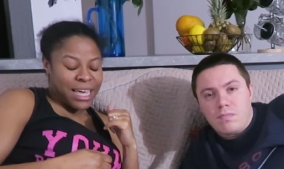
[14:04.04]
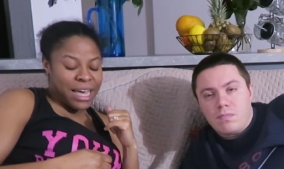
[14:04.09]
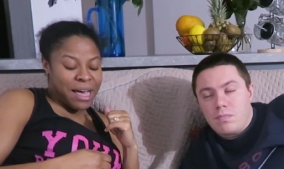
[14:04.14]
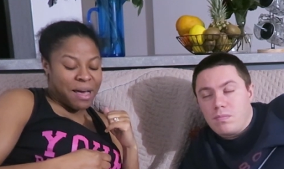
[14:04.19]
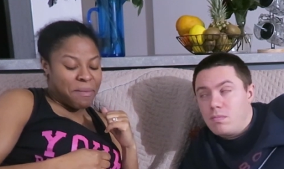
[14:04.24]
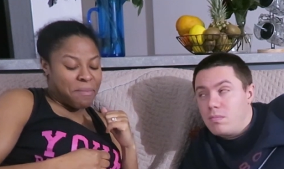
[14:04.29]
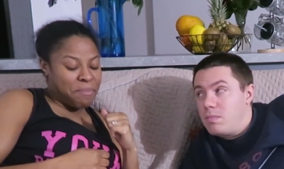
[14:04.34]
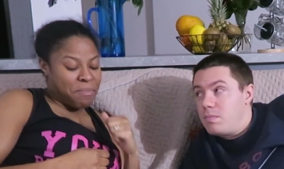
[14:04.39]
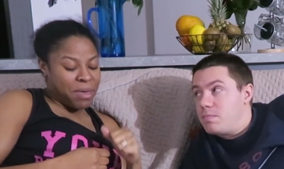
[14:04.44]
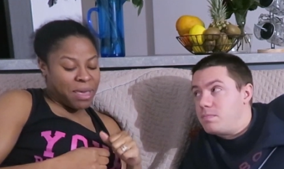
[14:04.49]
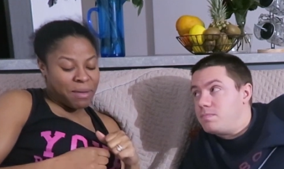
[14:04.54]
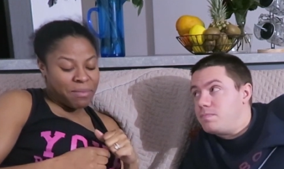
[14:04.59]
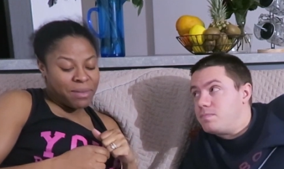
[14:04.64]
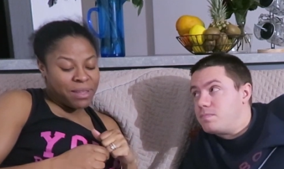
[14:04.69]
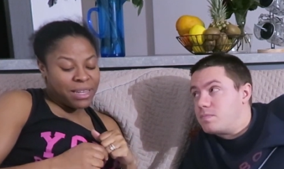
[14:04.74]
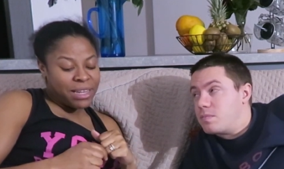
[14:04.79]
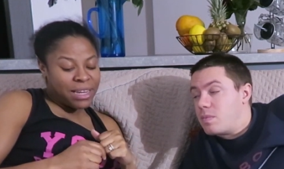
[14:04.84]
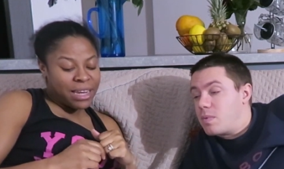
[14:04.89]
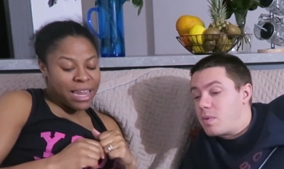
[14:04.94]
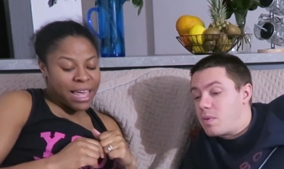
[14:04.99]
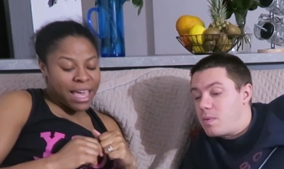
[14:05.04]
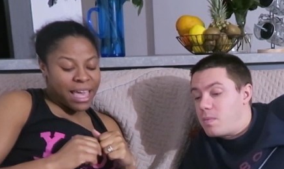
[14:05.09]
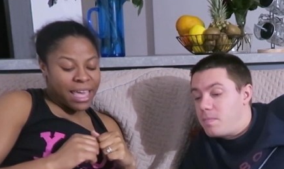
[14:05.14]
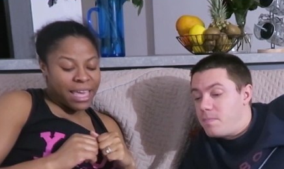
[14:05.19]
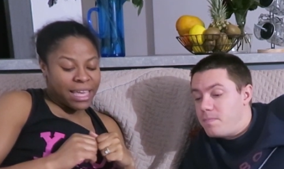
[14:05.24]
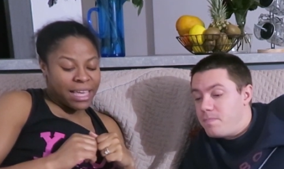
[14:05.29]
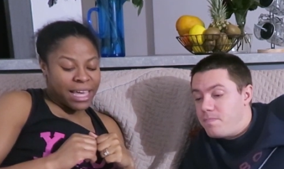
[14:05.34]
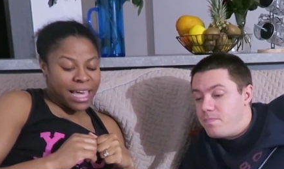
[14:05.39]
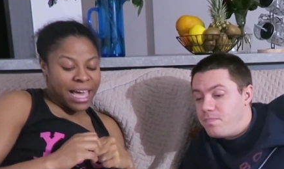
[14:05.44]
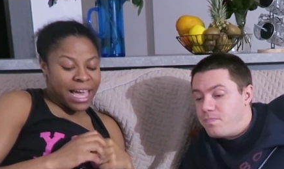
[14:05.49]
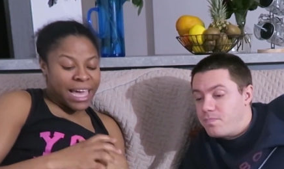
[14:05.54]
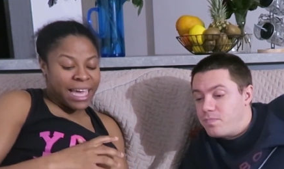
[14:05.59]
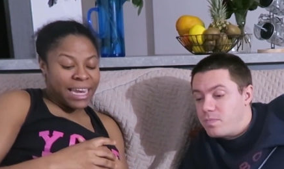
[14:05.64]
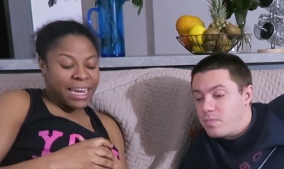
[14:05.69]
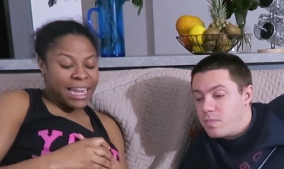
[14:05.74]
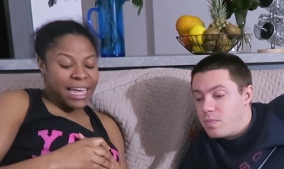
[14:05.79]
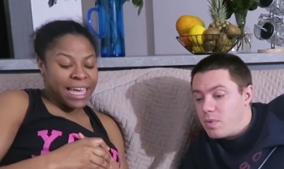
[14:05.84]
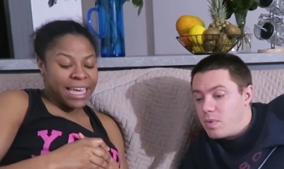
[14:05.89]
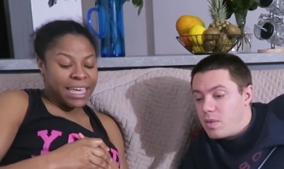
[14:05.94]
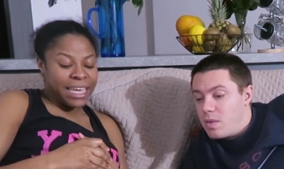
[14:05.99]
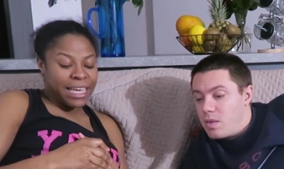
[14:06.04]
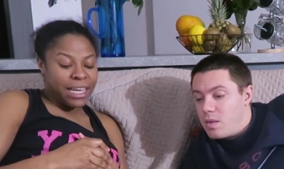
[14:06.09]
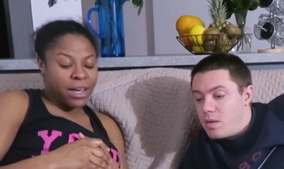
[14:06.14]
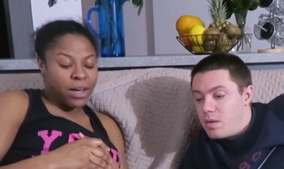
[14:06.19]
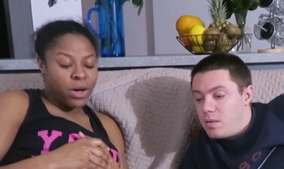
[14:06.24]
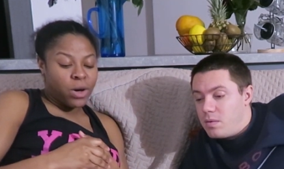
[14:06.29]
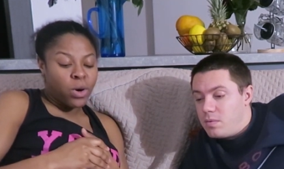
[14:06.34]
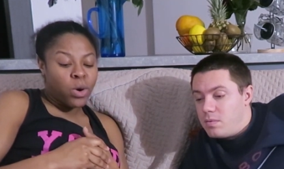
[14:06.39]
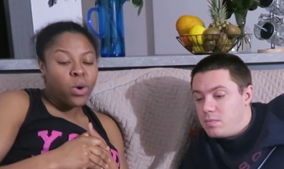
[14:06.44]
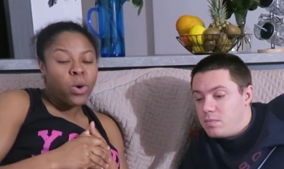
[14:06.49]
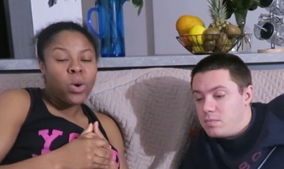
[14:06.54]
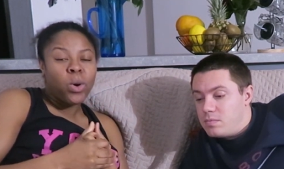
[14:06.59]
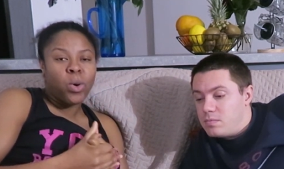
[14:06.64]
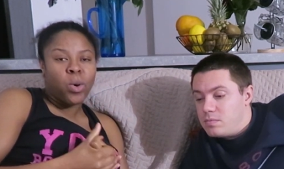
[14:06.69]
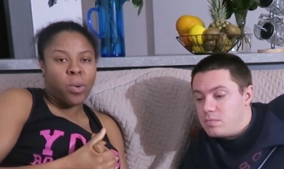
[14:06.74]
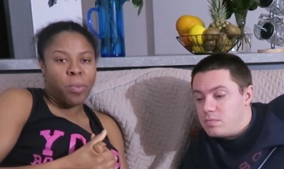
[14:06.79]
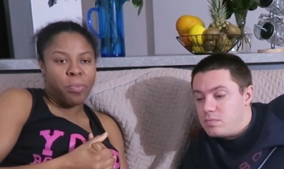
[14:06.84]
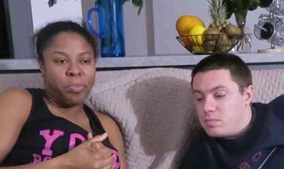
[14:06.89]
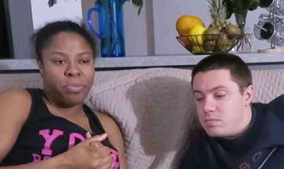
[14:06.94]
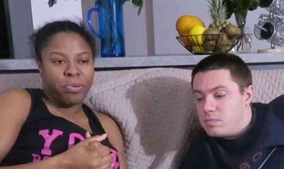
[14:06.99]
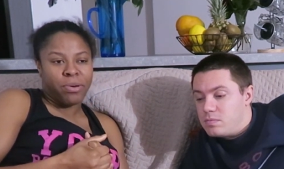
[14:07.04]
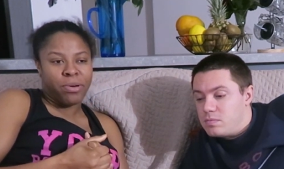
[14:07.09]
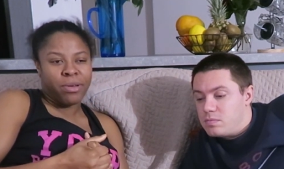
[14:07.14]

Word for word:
Speaker 1: um, Babe didn't like, I like Hope